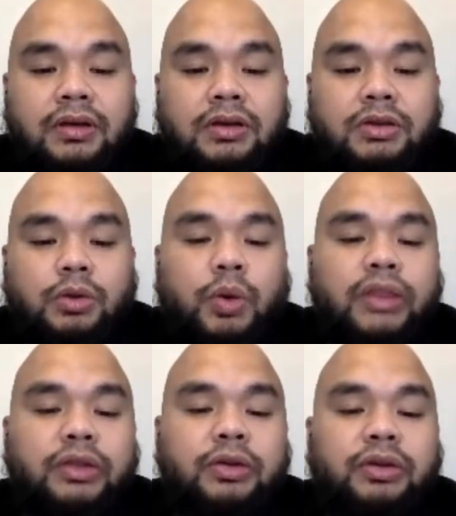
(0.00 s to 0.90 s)
So when
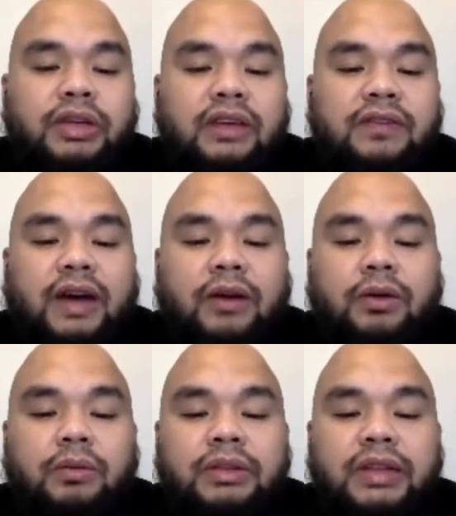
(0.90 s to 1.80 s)
do you give
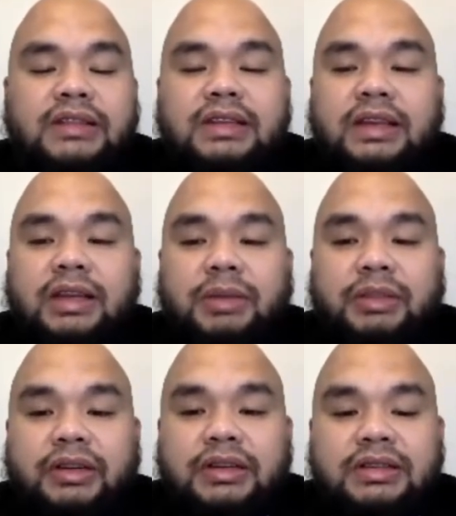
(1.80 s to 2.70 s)
aromatase
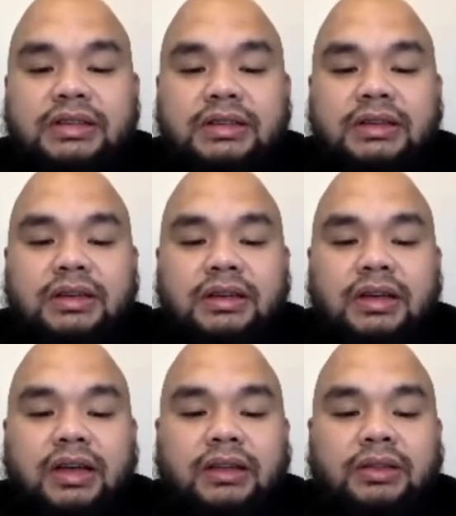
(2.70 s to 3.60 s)
inhibitors?
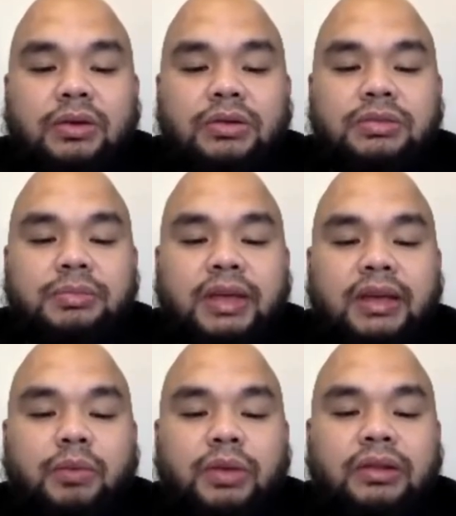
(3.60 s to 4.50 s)
In those
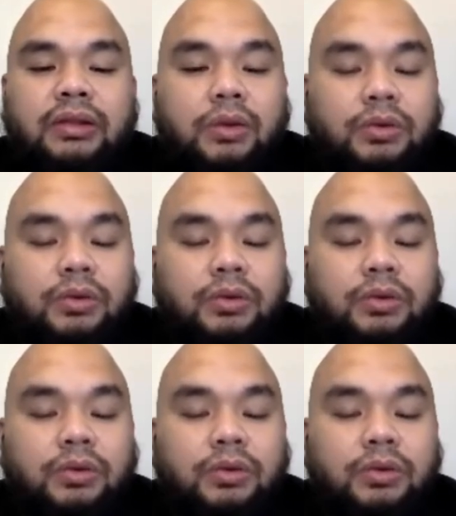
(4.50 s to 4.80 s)
men with low